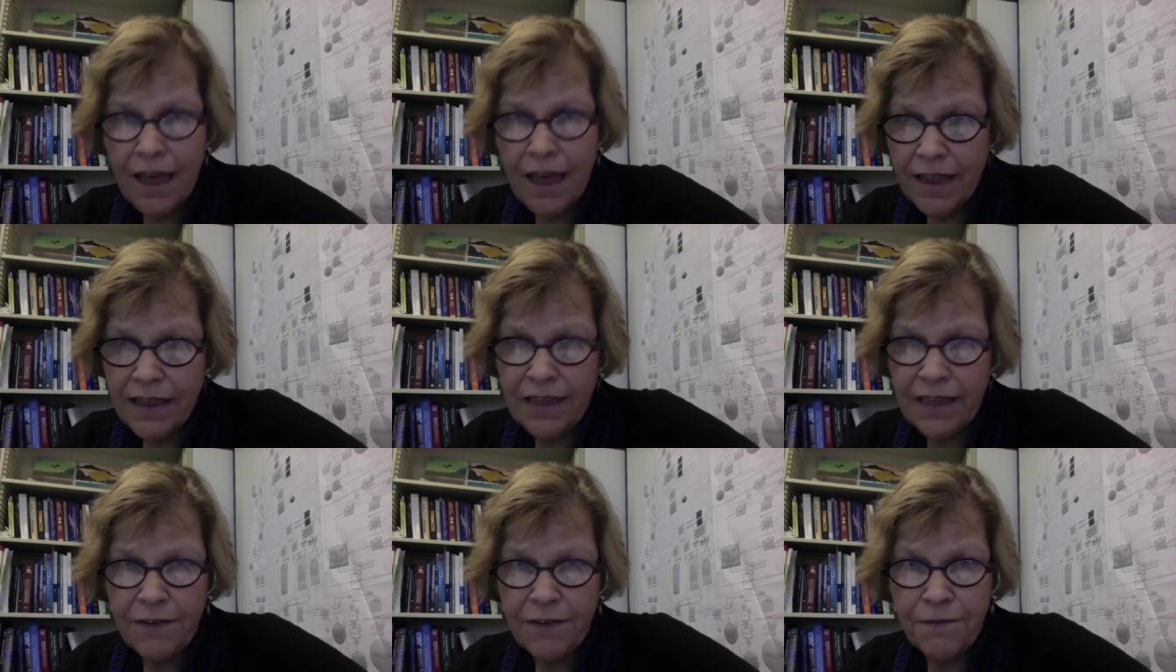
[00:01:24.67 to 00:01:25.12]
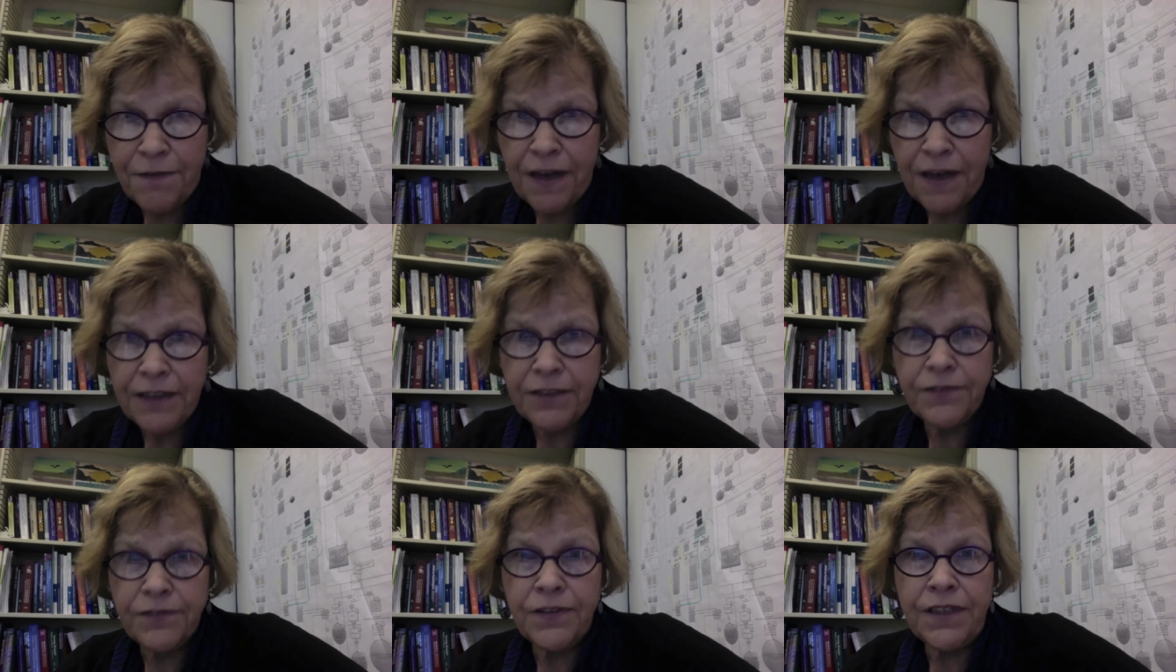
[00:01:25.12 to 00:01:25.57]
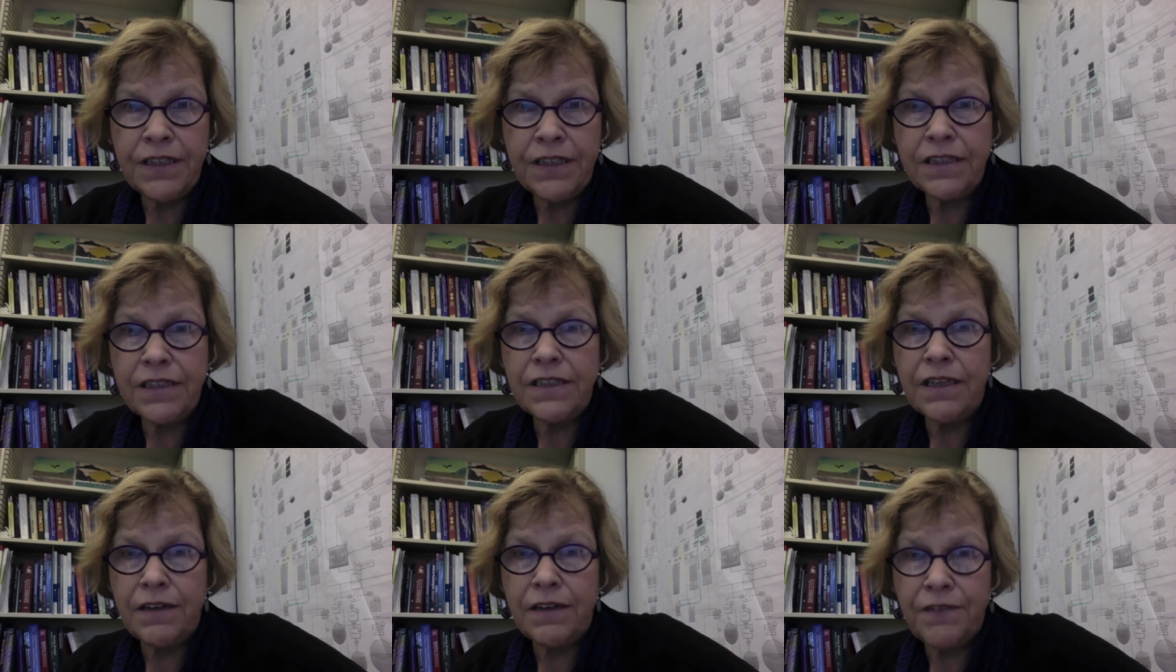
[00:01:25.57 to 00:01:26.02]
the
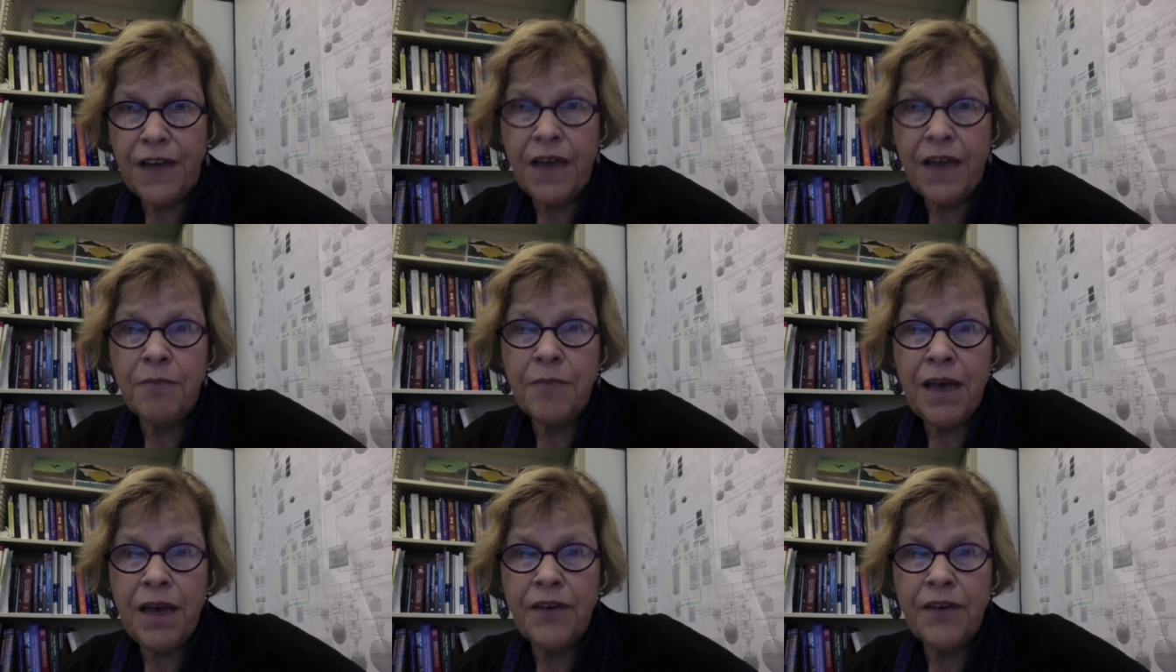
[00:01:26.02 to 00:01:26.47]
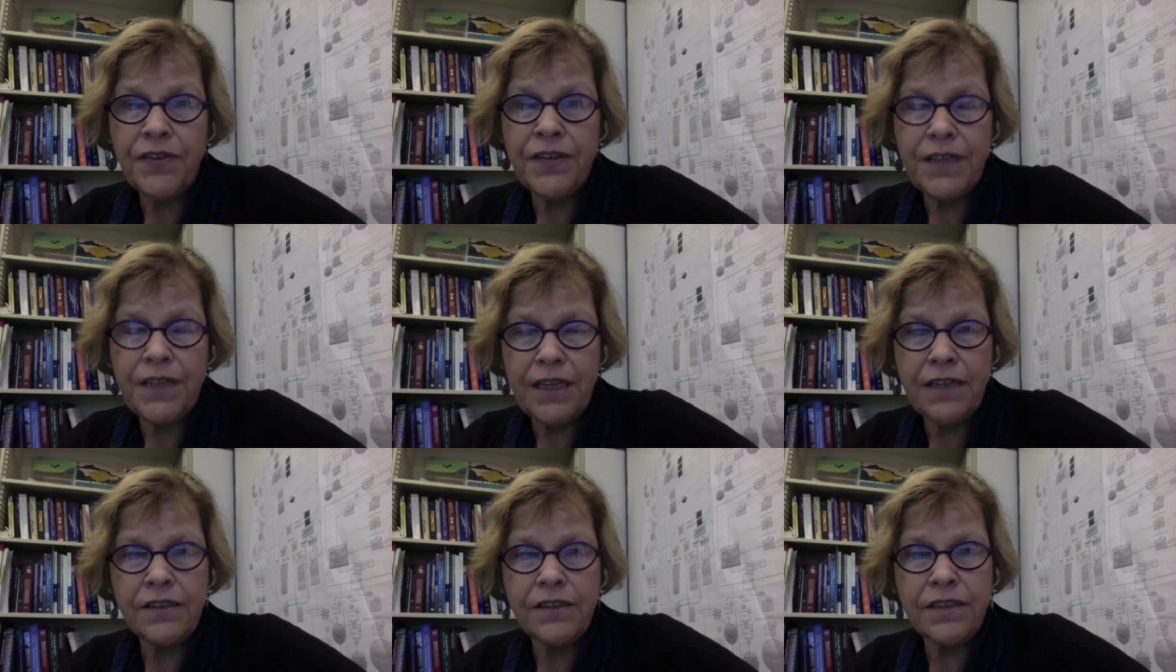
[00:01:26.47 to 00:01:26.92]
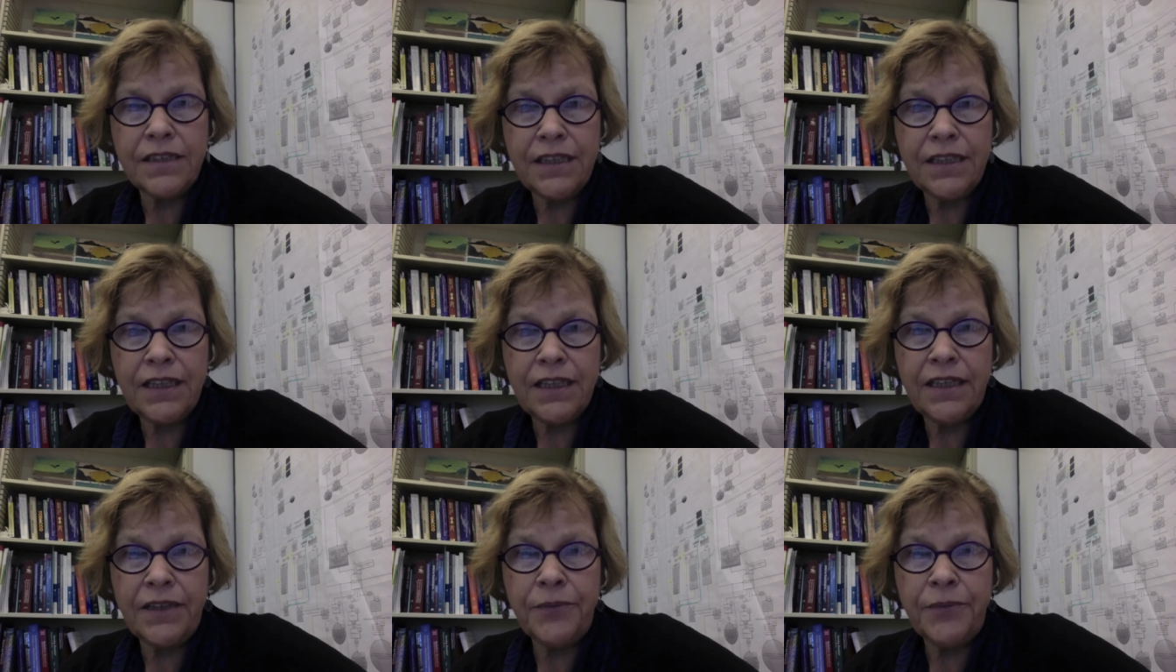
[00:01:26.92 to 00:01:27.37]
effectiveness of mHealth T L C.